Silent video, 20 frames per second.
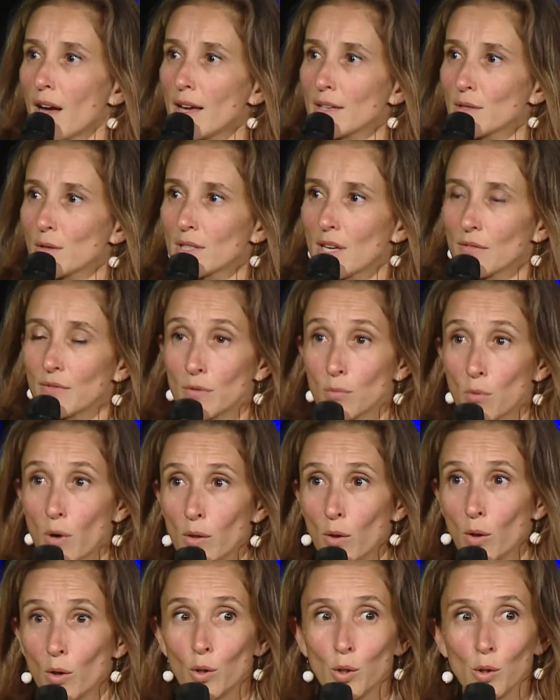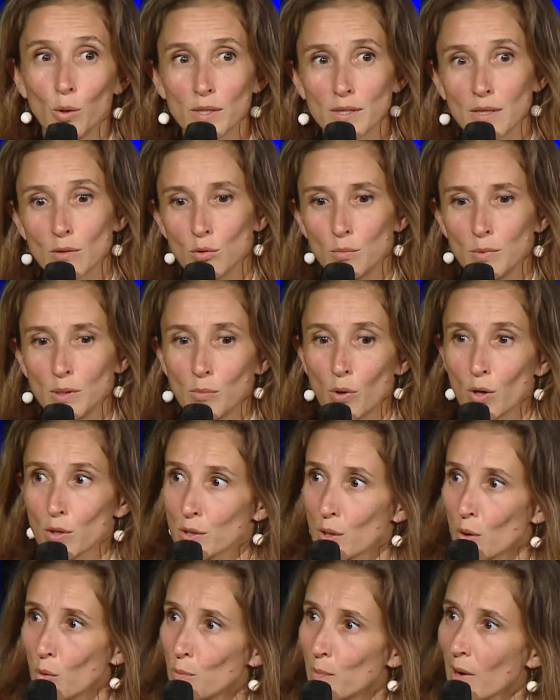even for
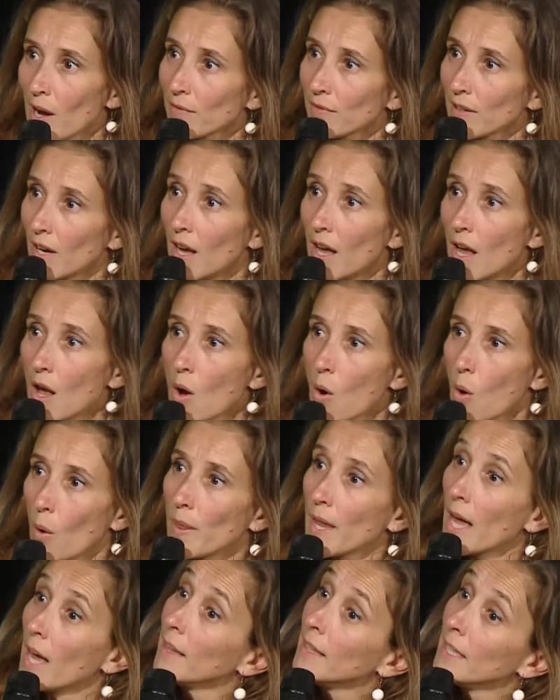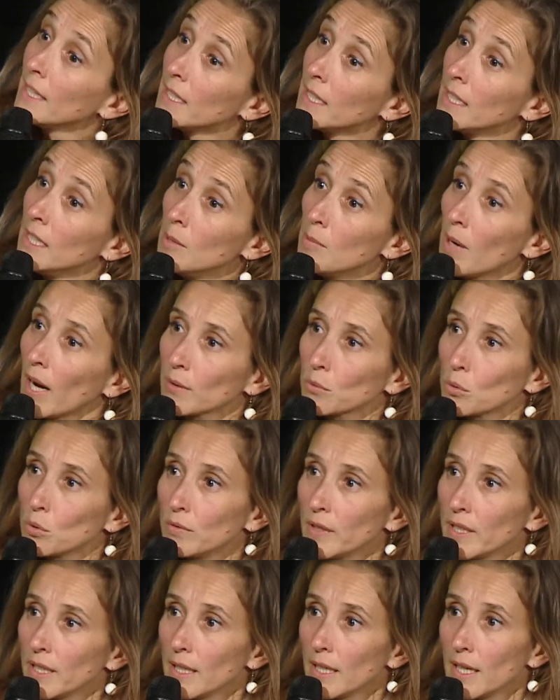emotions.
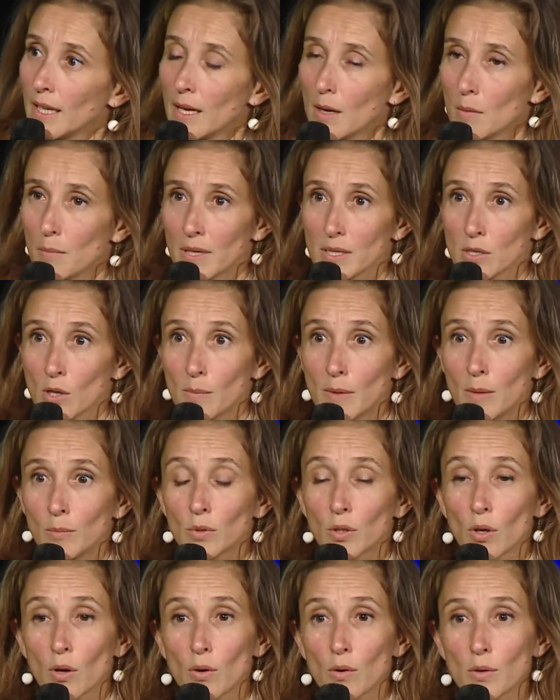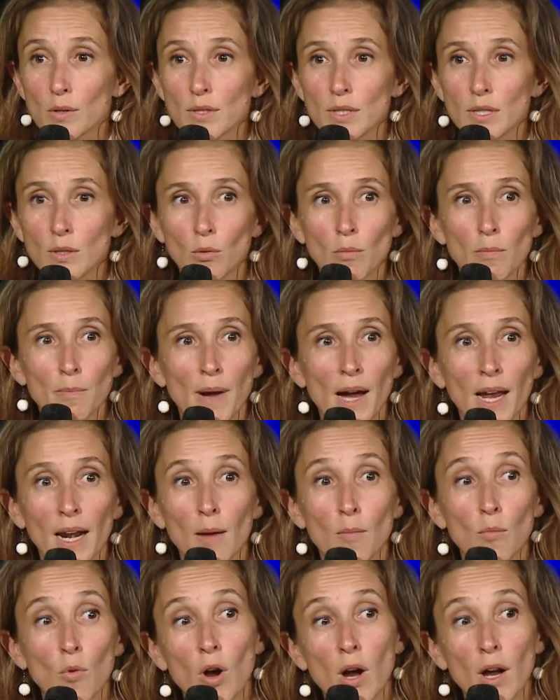Sometimes it gives us goosebumps
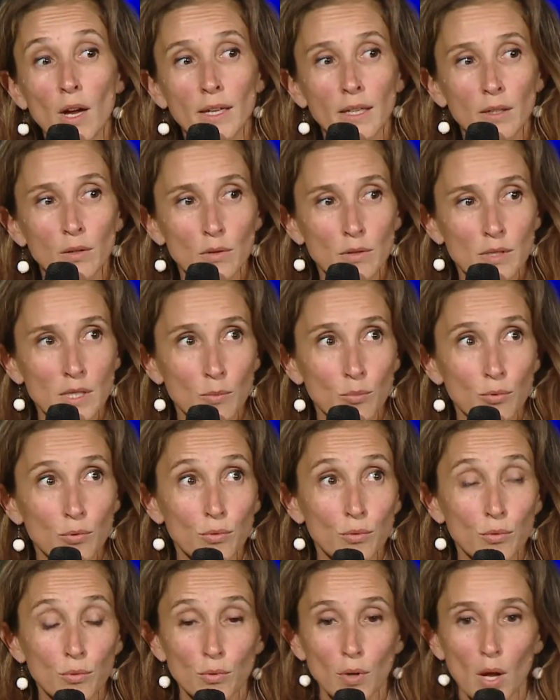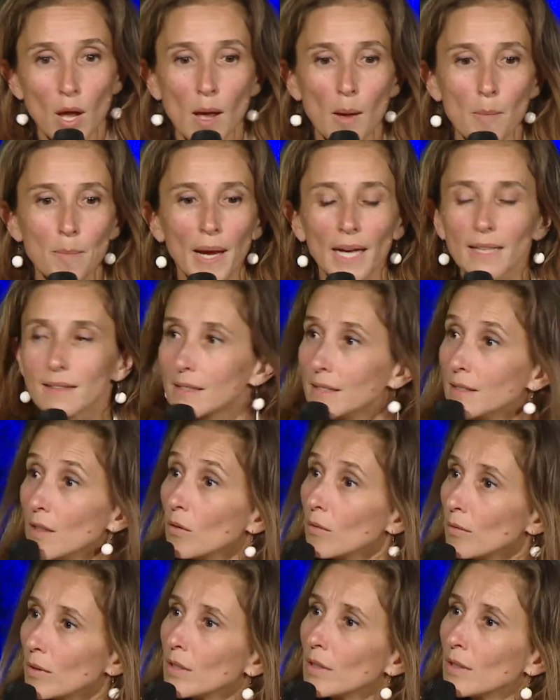because it scares us. It's like
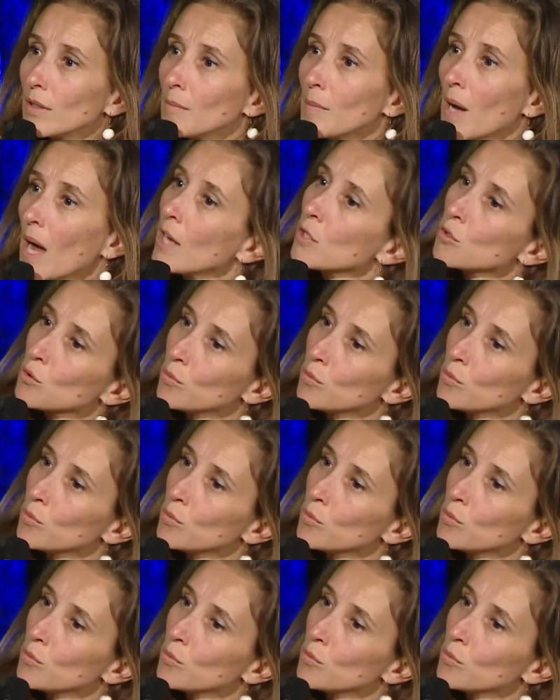Big Brother.